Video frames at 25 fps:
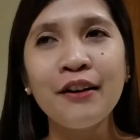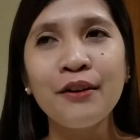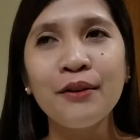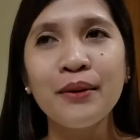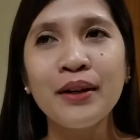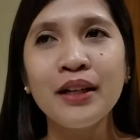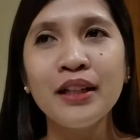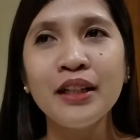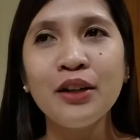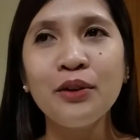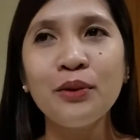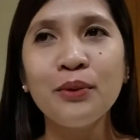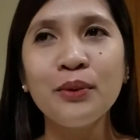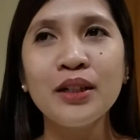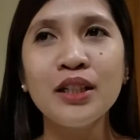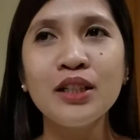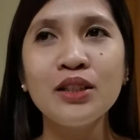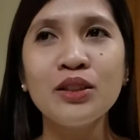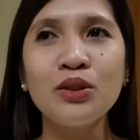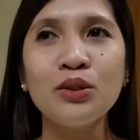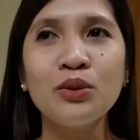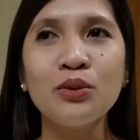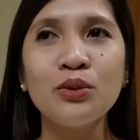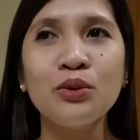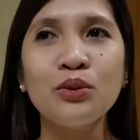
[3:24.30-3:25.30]
Well, I
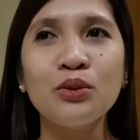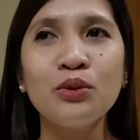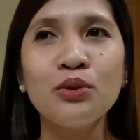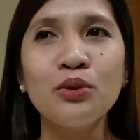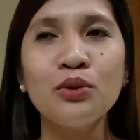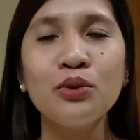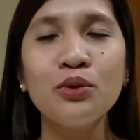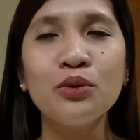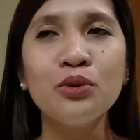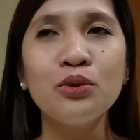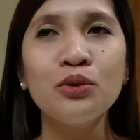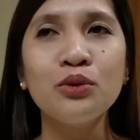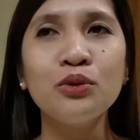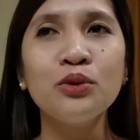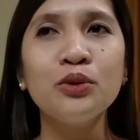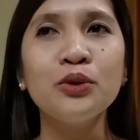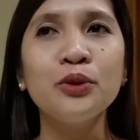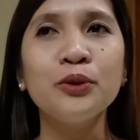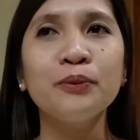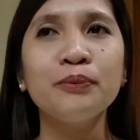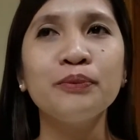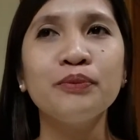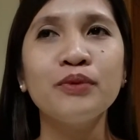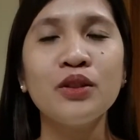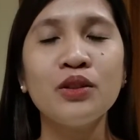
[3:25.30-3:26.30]
want
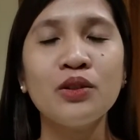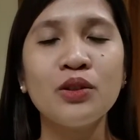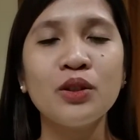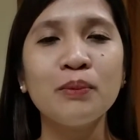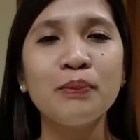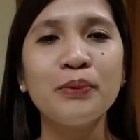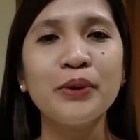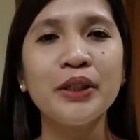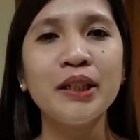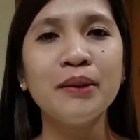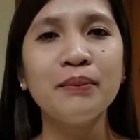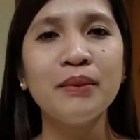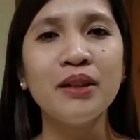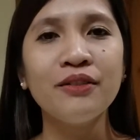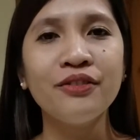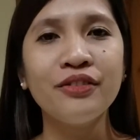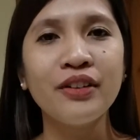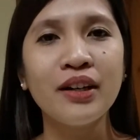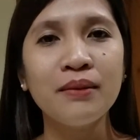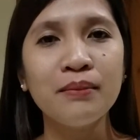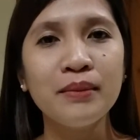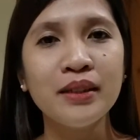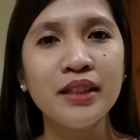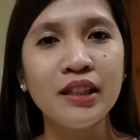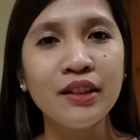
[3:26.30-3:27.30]
to support my
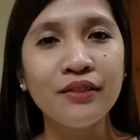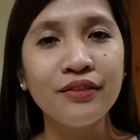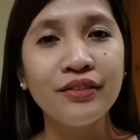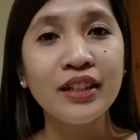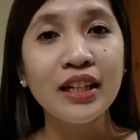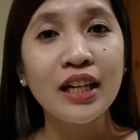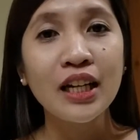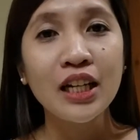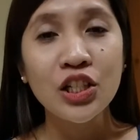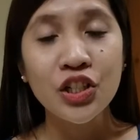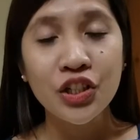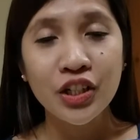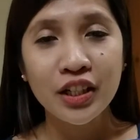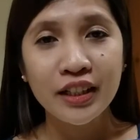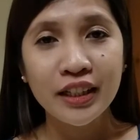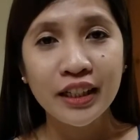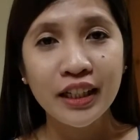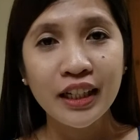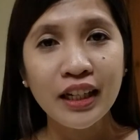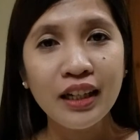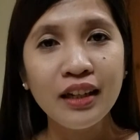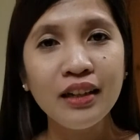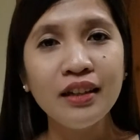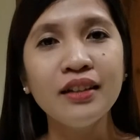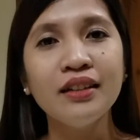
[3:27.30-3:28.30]
family
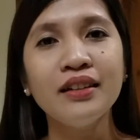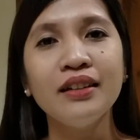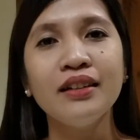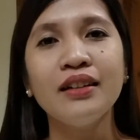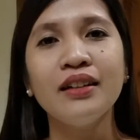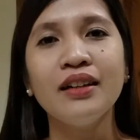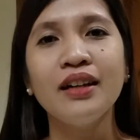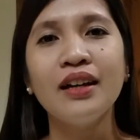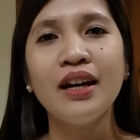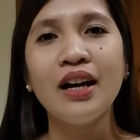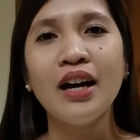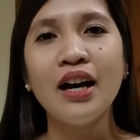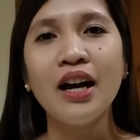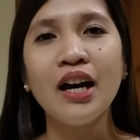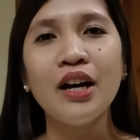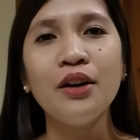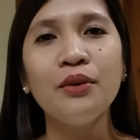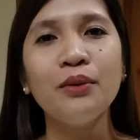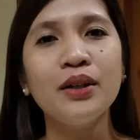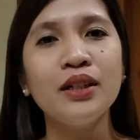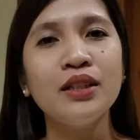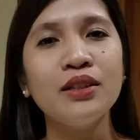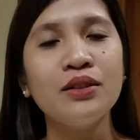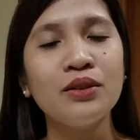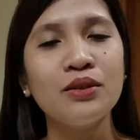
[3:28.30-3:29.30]
financially. I
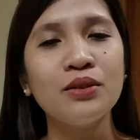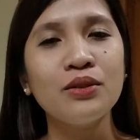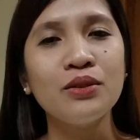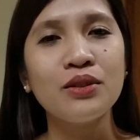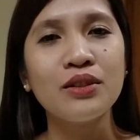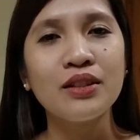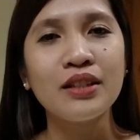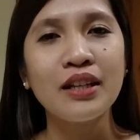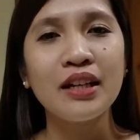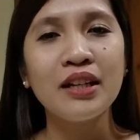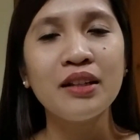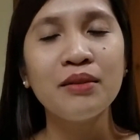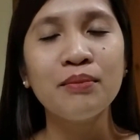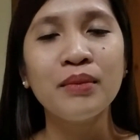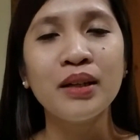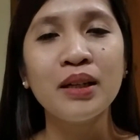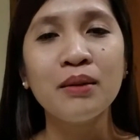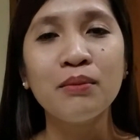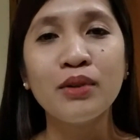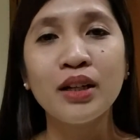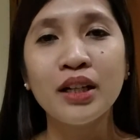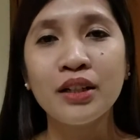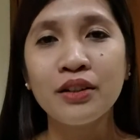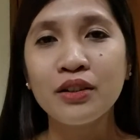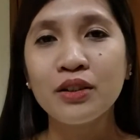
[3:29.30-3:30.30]
want to send my
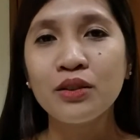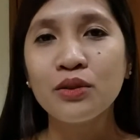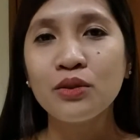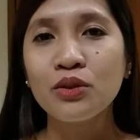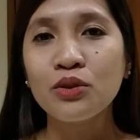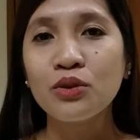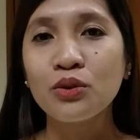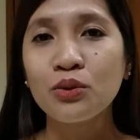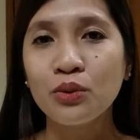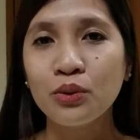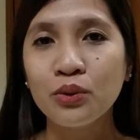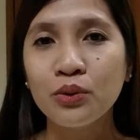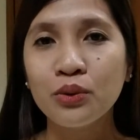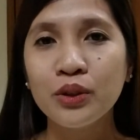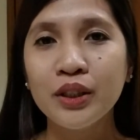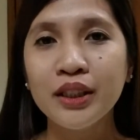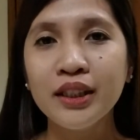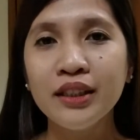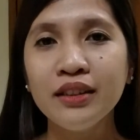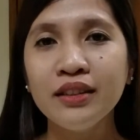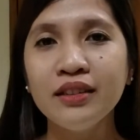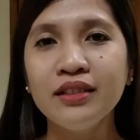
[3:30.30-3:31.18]
brother to school.